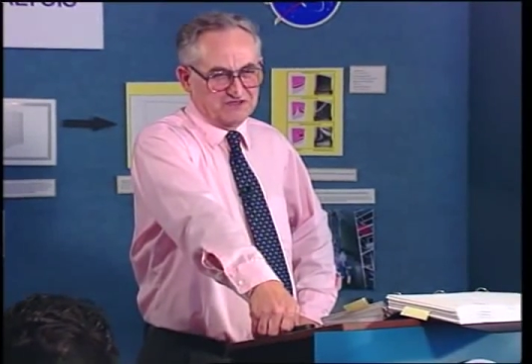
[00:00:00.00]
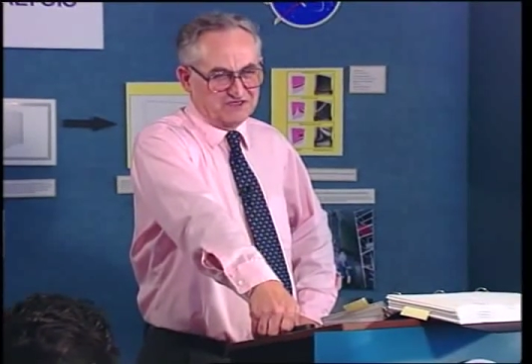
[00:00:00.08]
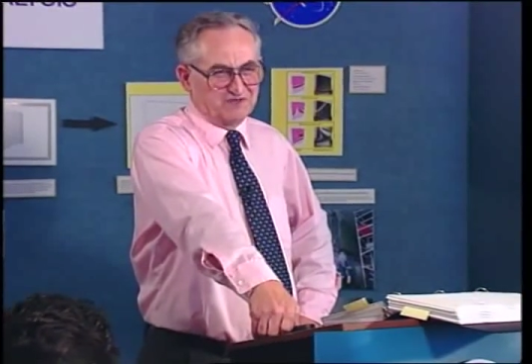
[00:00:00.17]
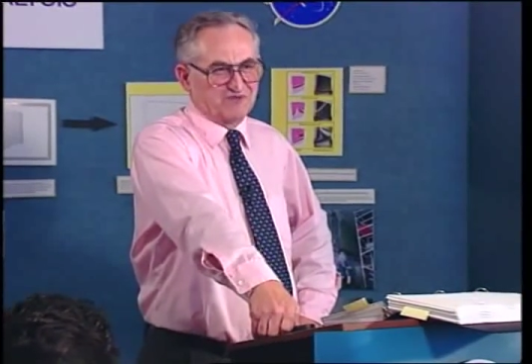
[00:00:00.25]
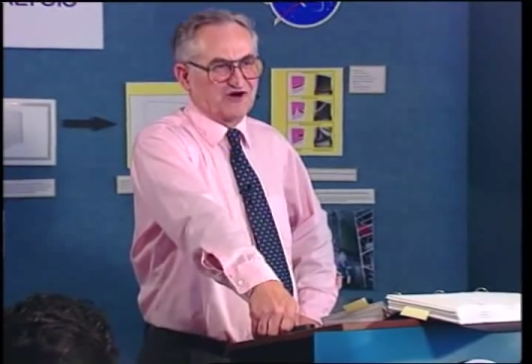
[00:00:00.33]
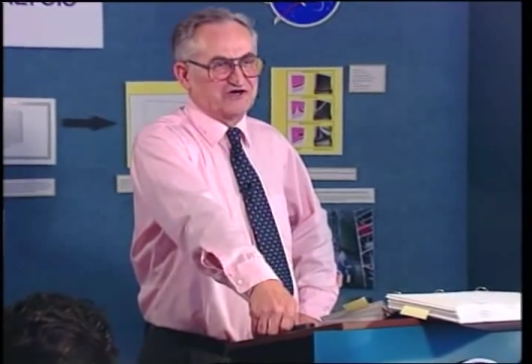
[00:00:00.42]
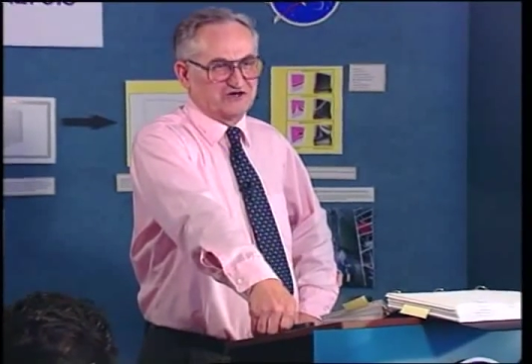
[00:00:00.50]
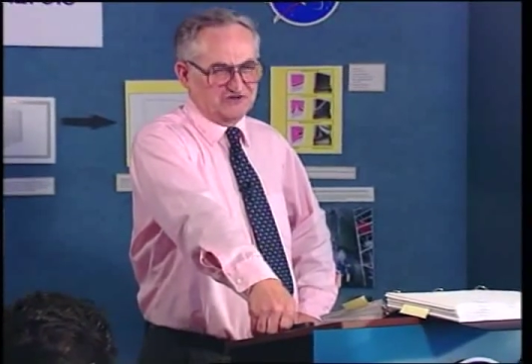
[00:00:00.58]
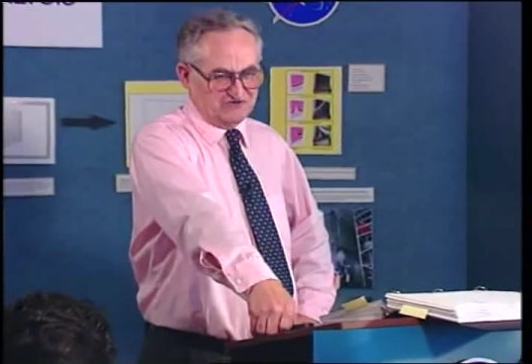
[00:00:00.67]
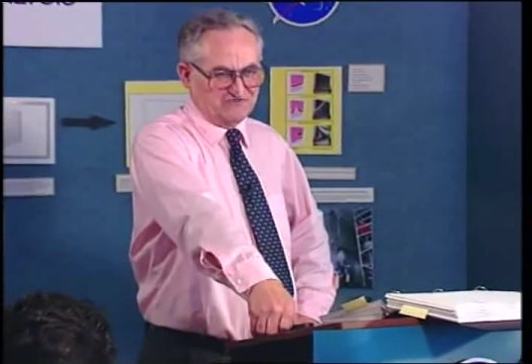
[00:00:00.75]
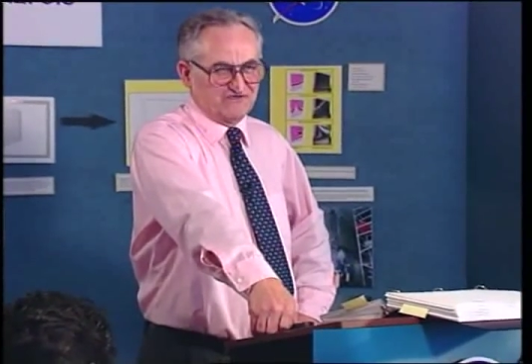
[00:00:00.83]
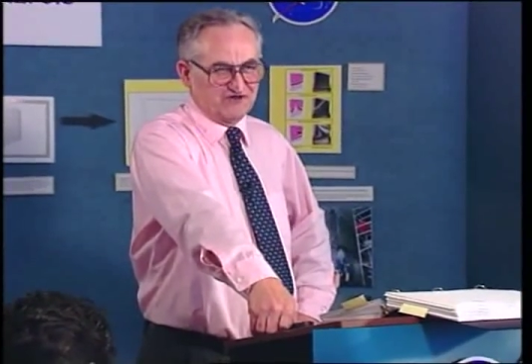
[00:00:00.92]
Yeah, Mario,
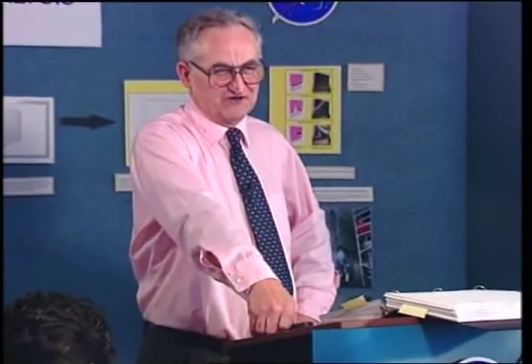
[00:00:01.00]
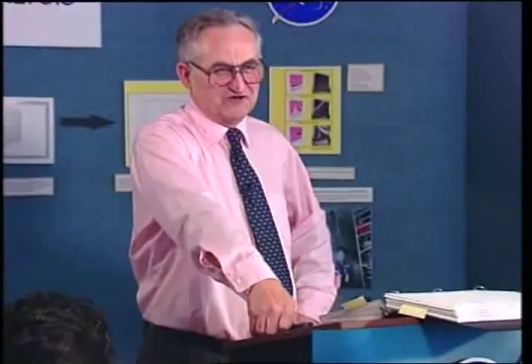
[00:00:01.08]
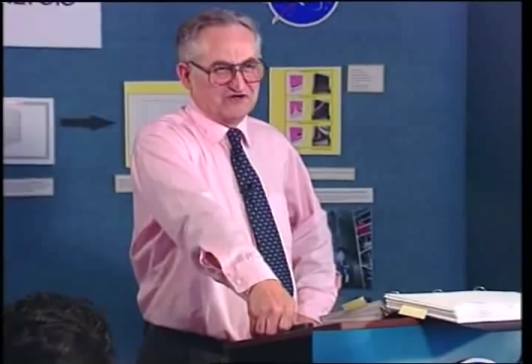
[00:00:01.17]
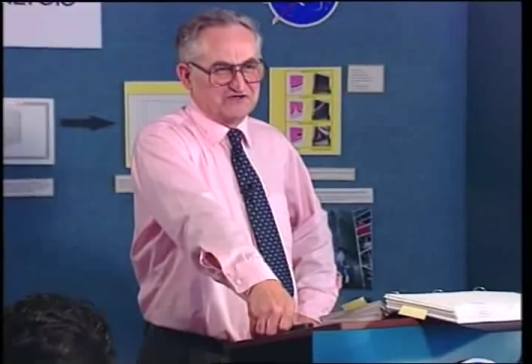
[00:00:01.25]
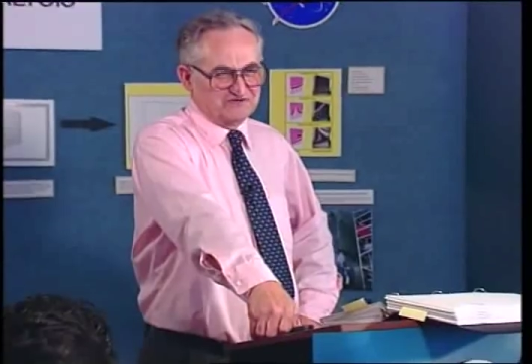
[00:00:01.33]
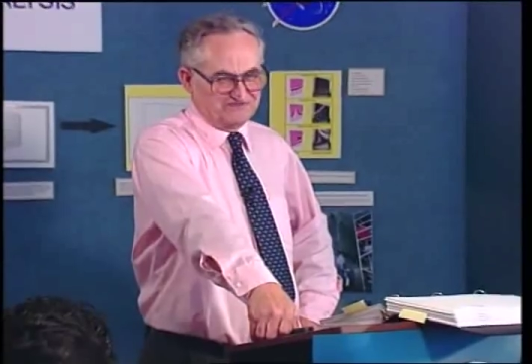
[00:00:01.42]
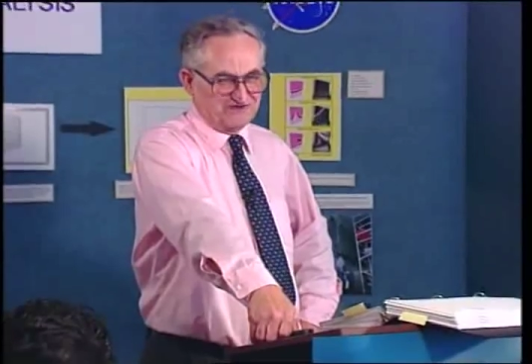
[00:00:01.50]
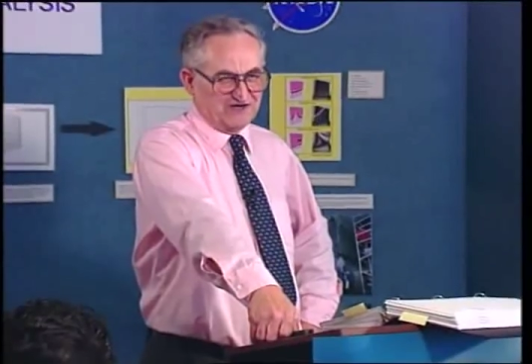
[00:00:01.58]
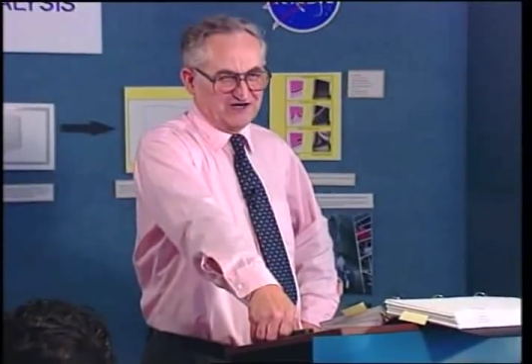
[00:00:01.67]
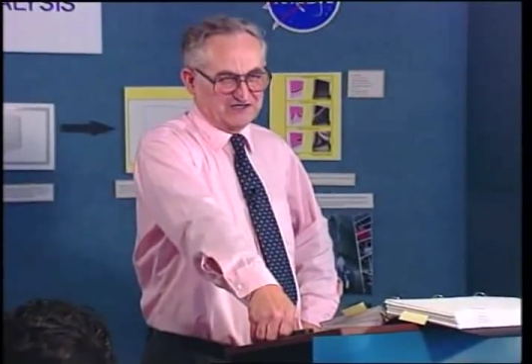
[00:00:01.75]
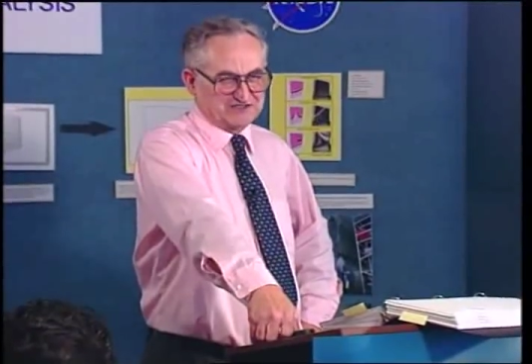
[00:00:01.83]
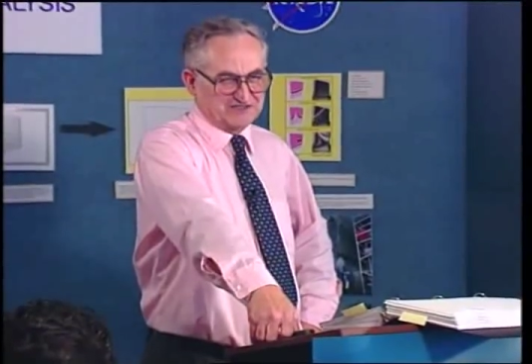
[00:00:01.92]
you
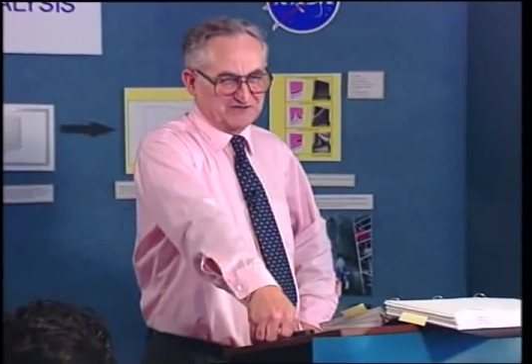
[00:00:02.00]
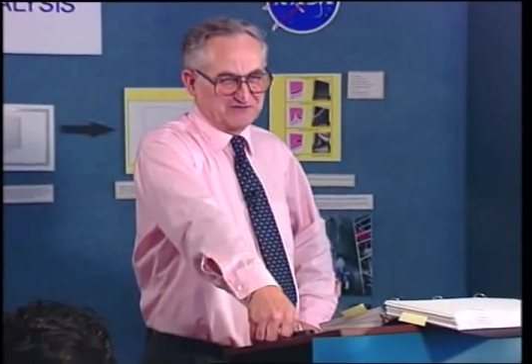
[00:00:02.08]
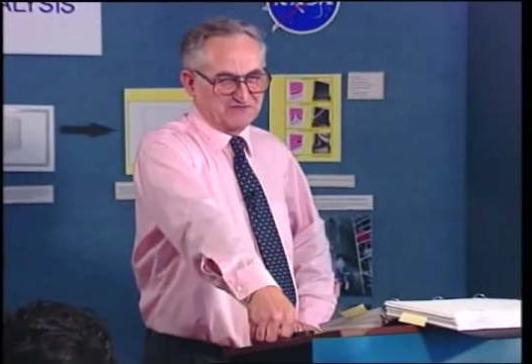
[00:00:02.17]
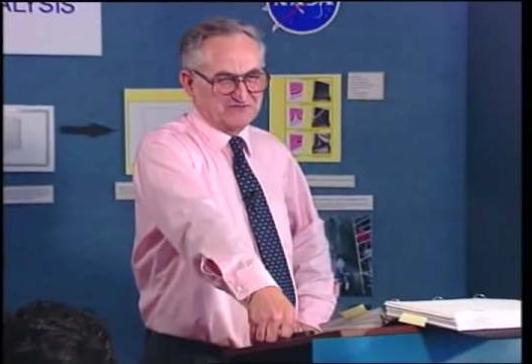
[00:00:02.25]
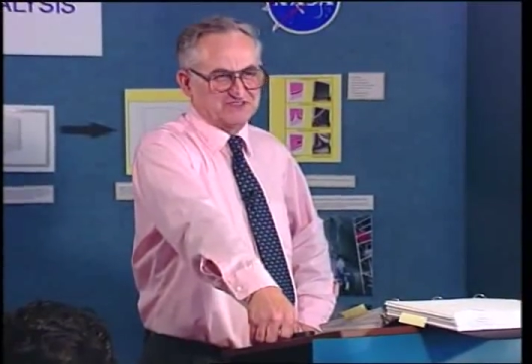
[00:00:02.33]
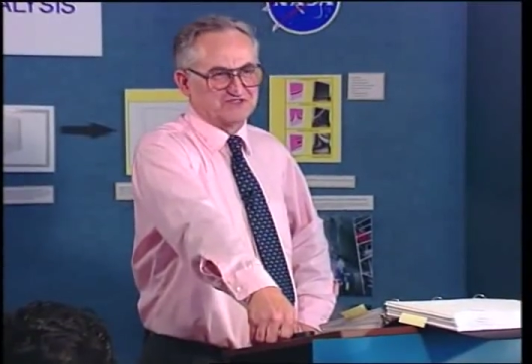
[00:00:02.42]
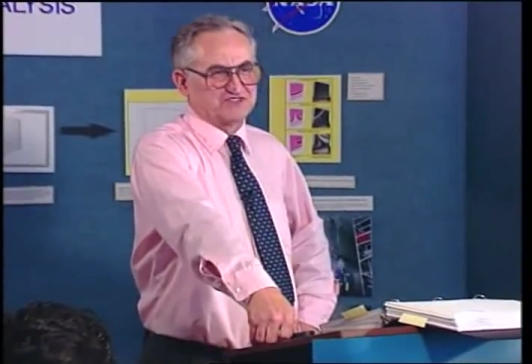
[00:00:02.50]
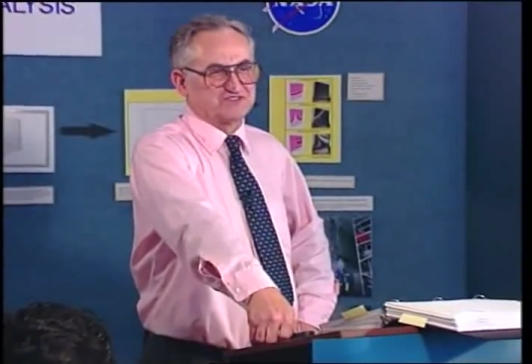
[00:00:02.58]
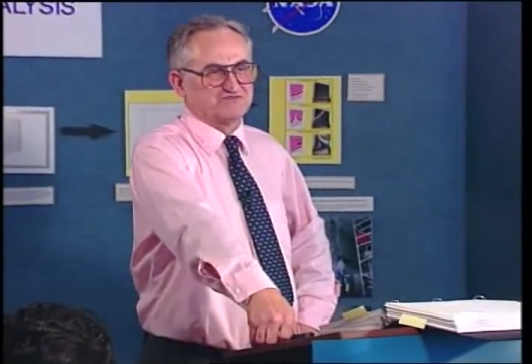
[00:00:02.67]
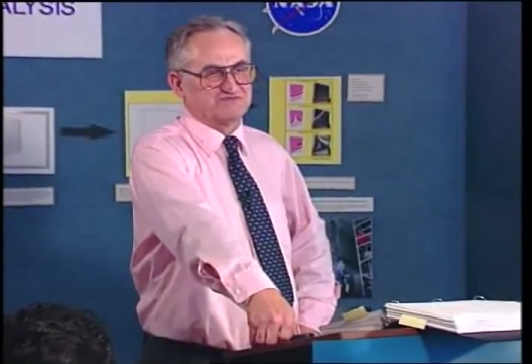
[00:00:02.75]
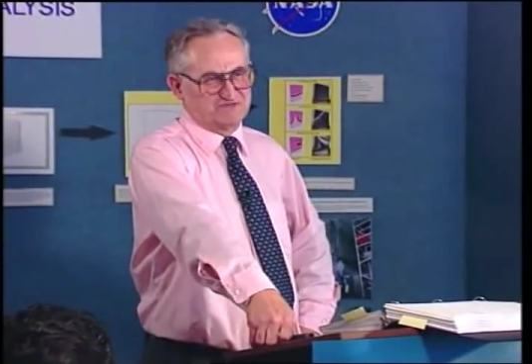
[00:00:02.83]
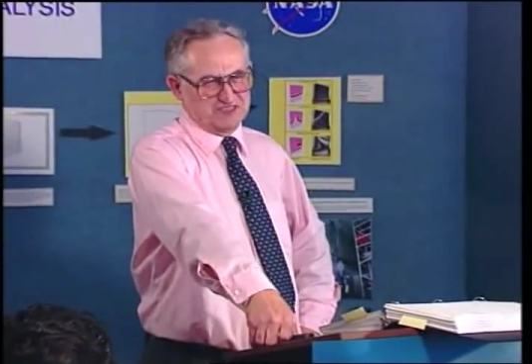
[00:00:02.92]
fly, so
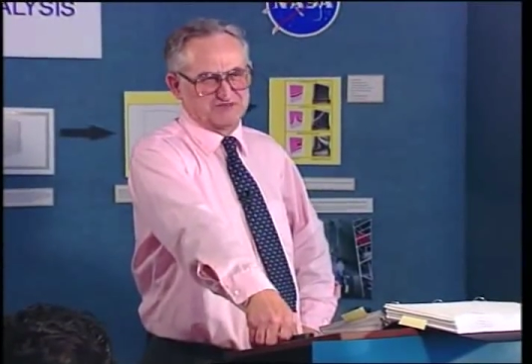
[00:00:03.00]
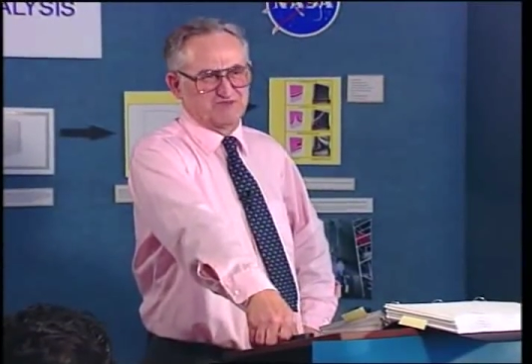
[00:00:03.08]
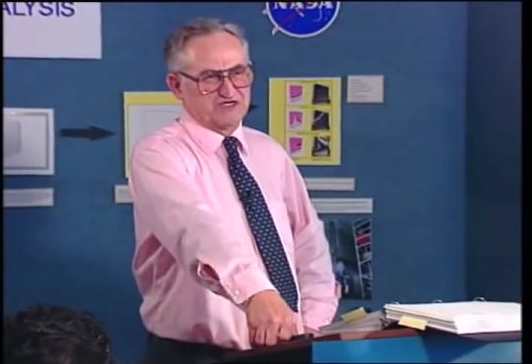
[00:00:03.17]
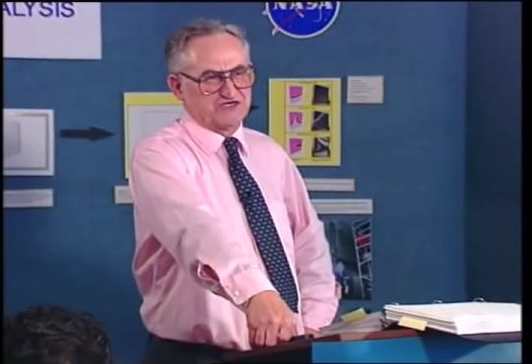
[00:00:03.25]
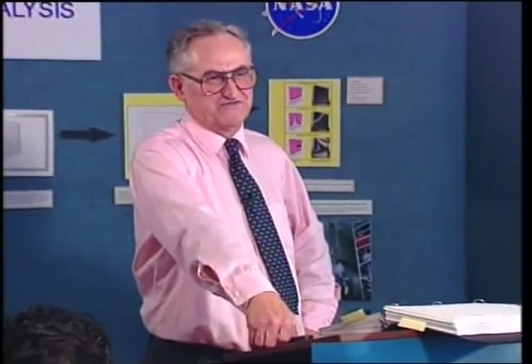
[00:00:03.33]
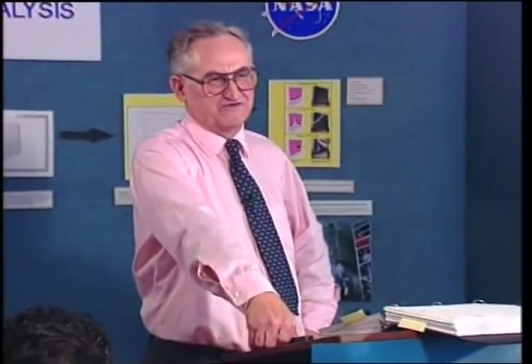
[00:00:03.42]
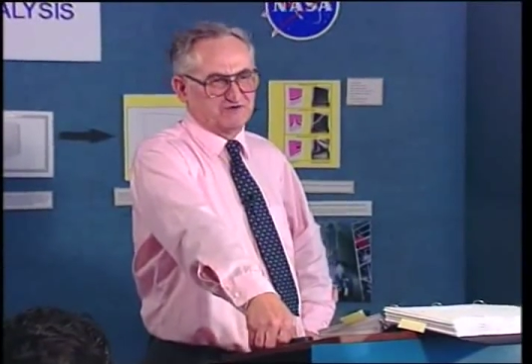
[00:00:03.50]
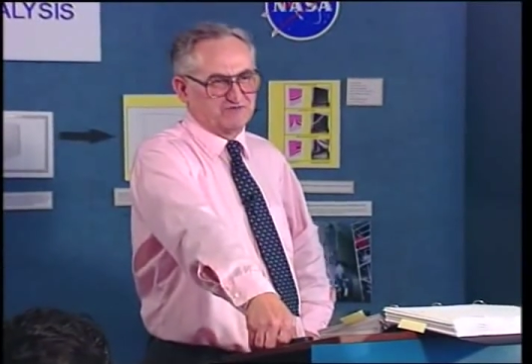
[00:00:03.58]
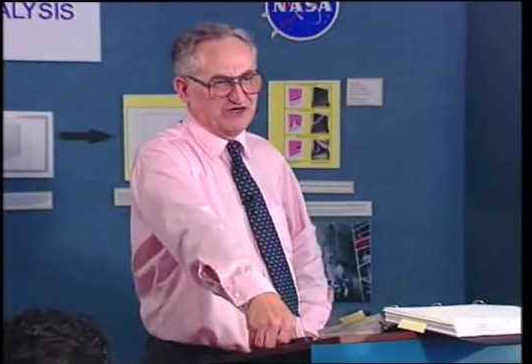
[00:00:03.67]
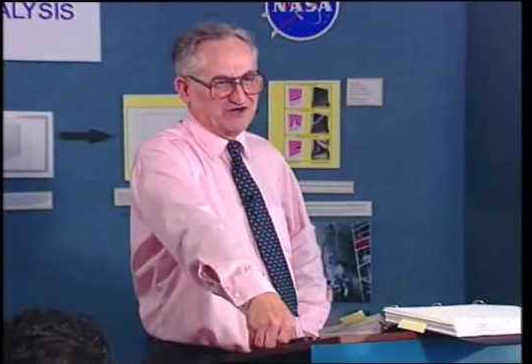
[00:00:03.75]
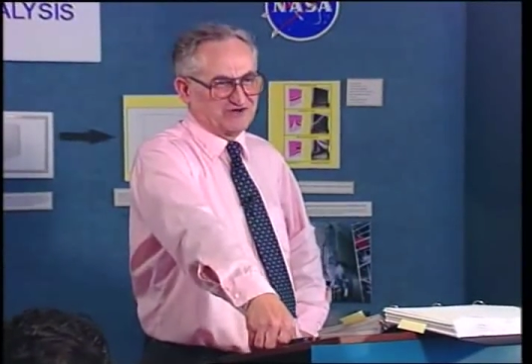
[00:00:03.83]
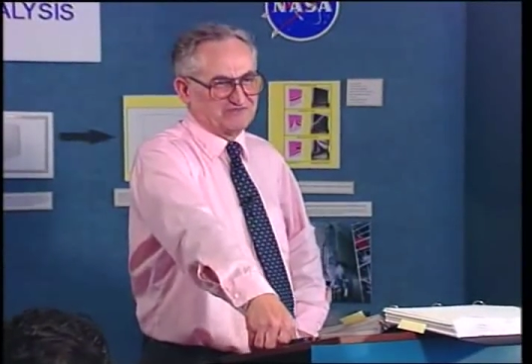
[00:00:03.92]
this will make you feel
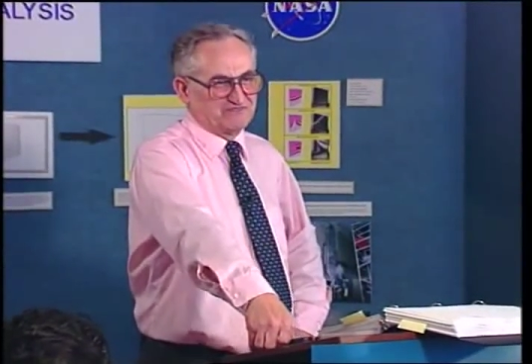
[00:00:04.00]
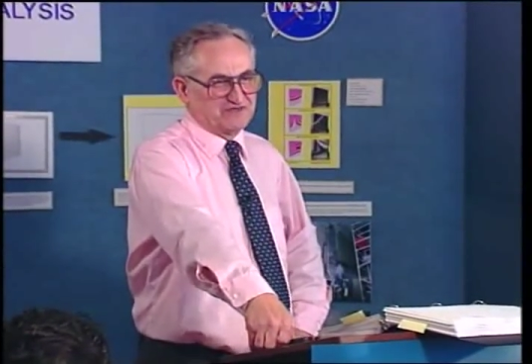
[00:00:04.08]
better.